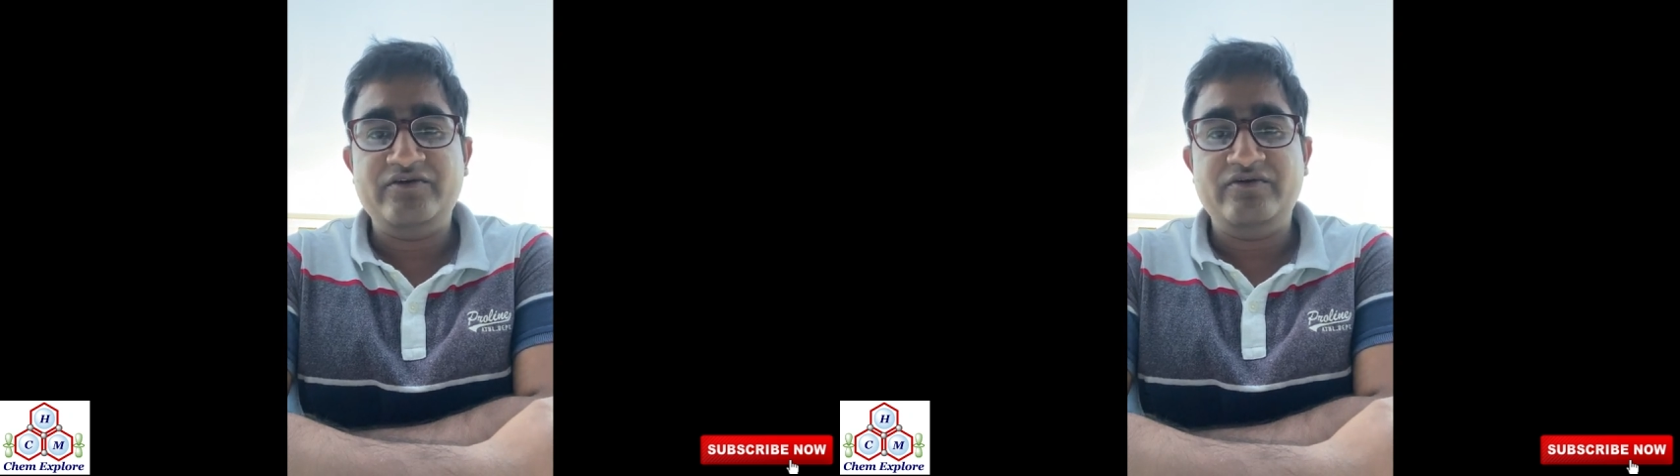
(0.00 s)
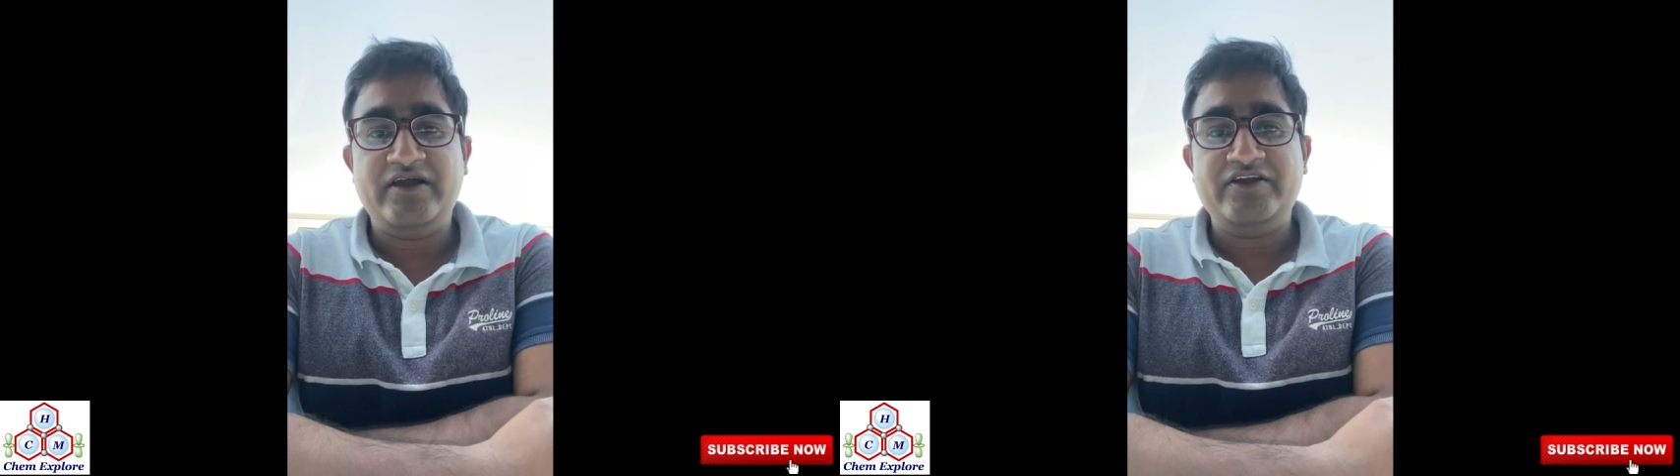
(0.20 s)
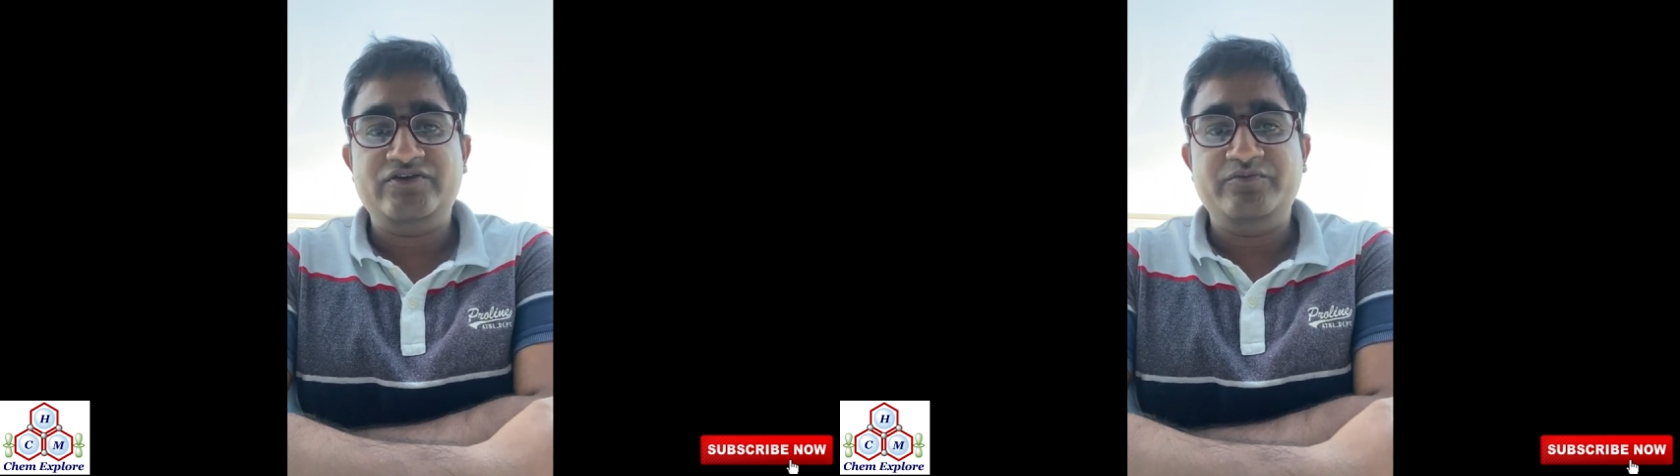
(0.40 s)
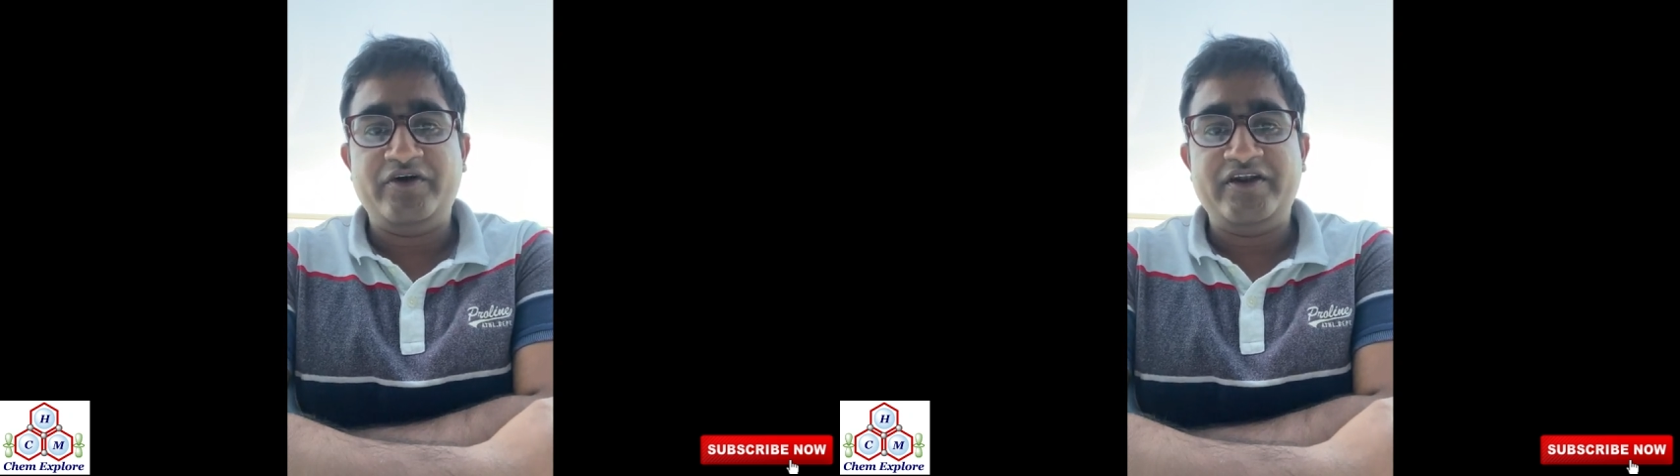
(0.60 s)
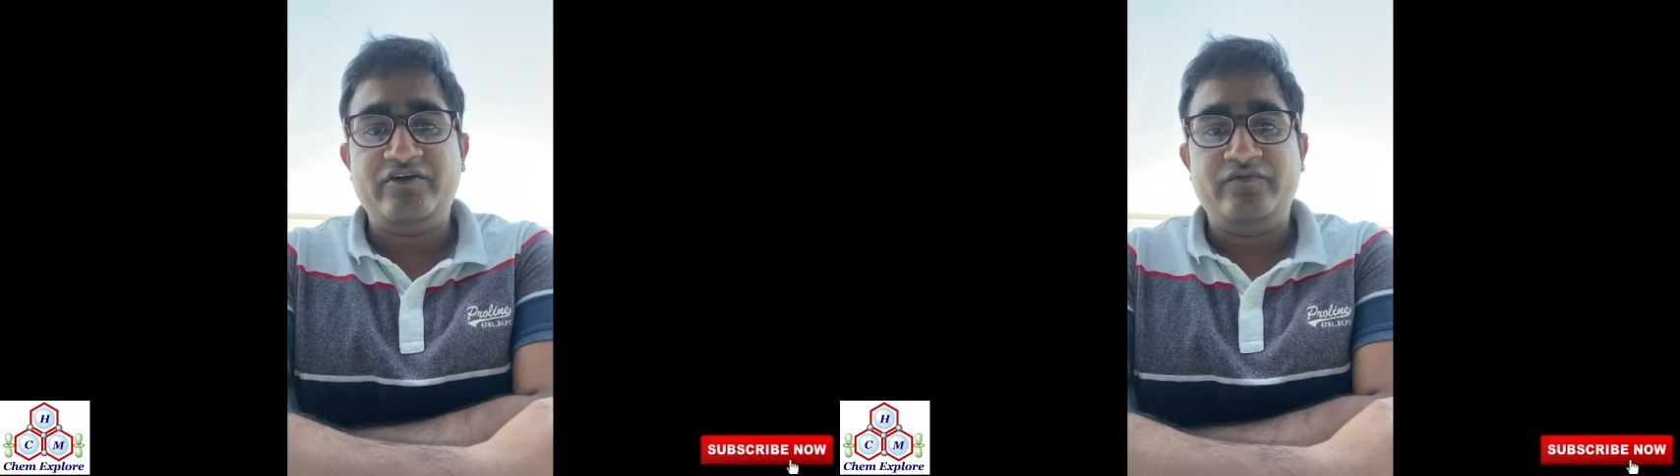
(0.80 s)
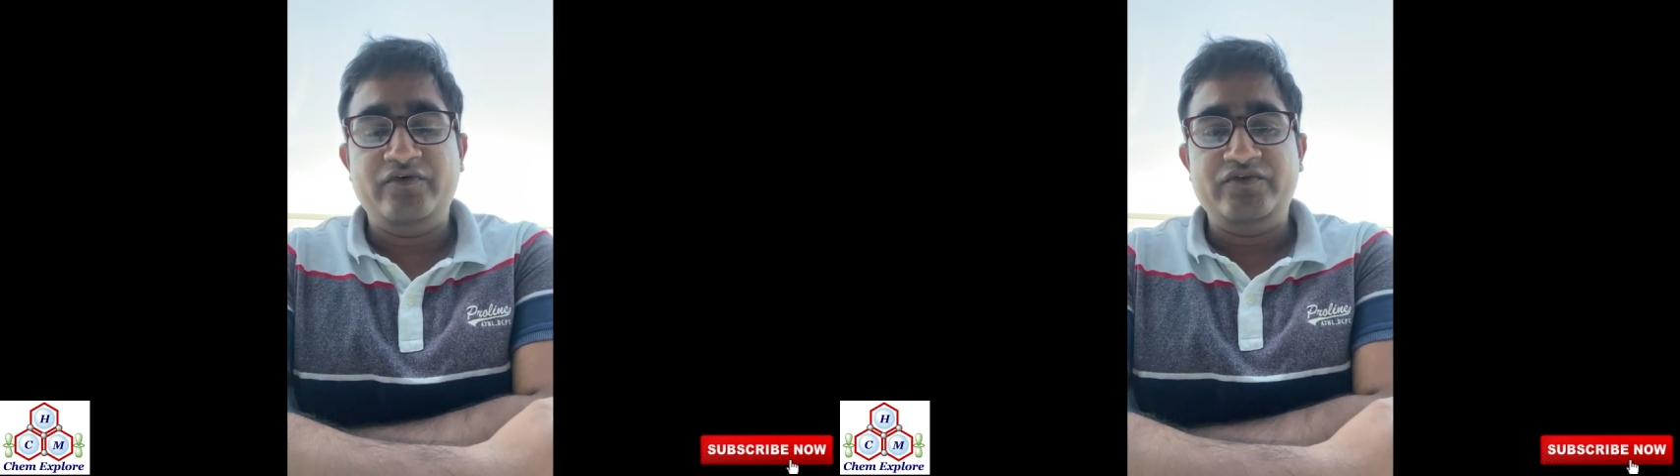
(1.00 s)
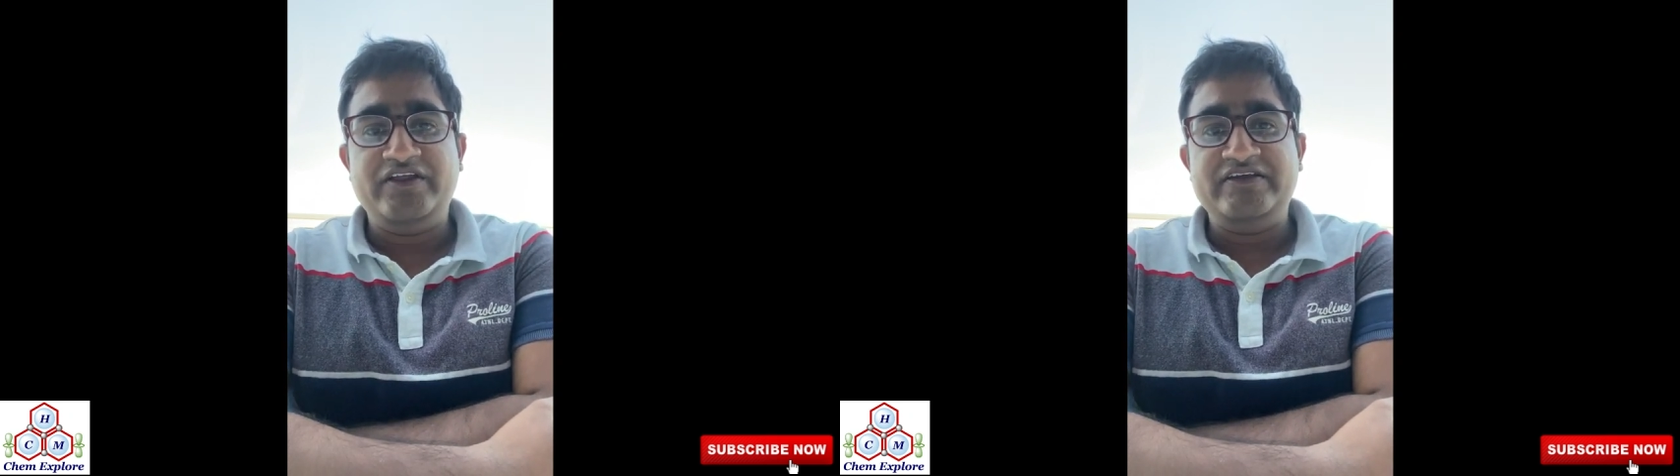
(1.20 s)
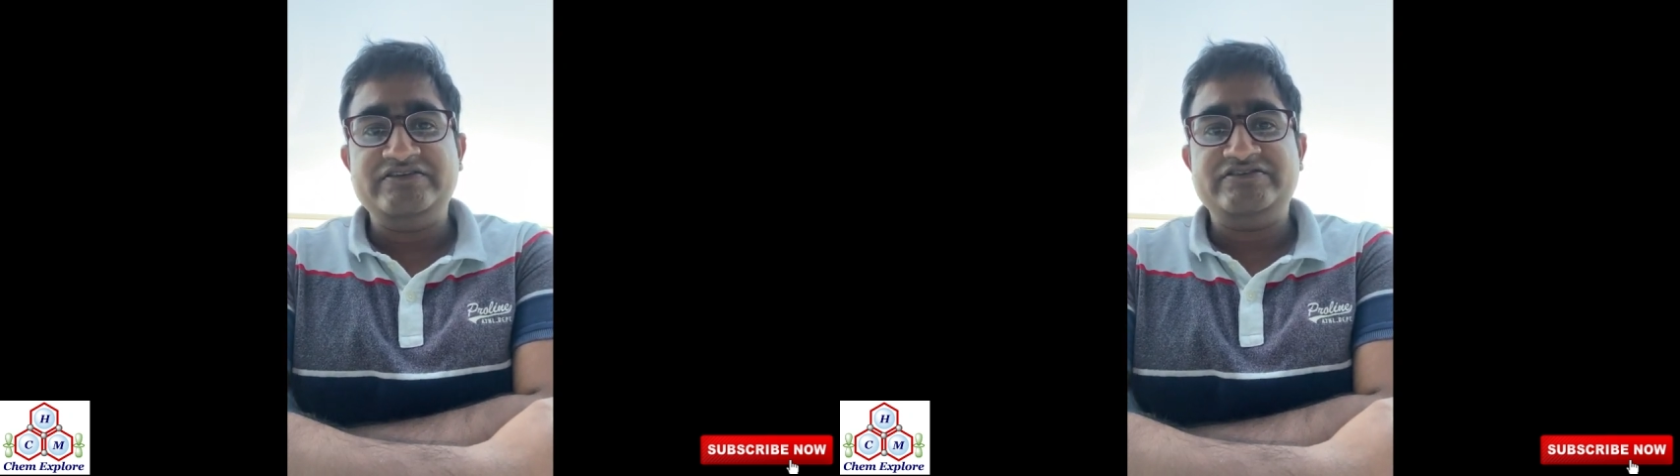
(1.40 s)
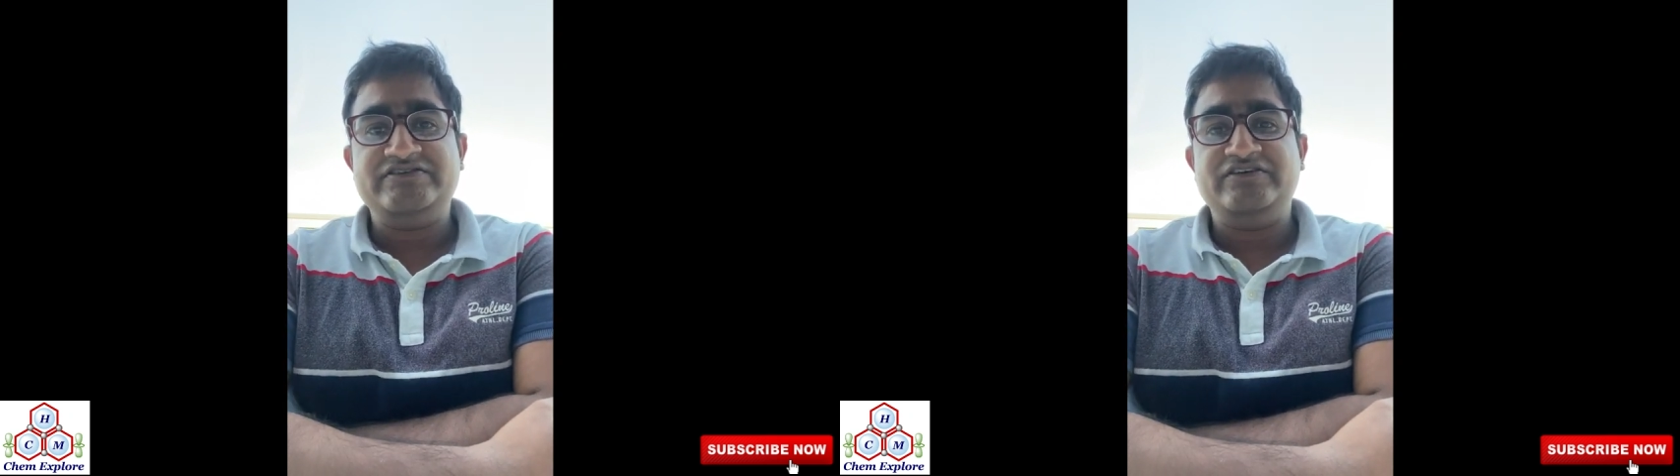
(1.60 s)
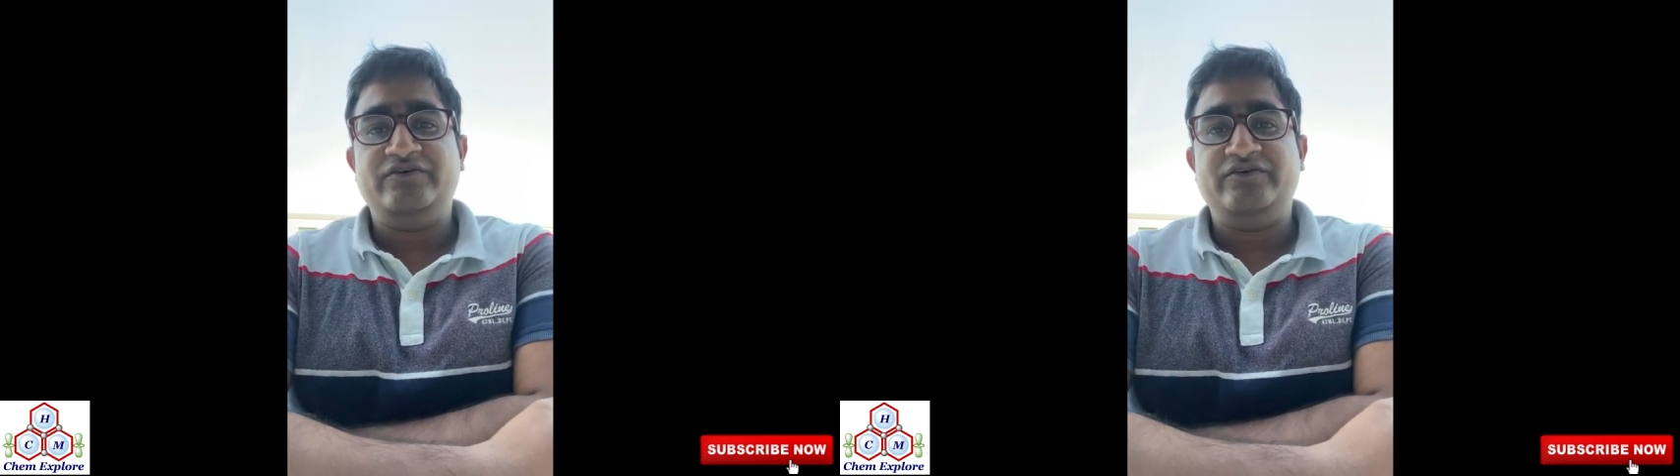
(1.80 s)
I would like to point out few things.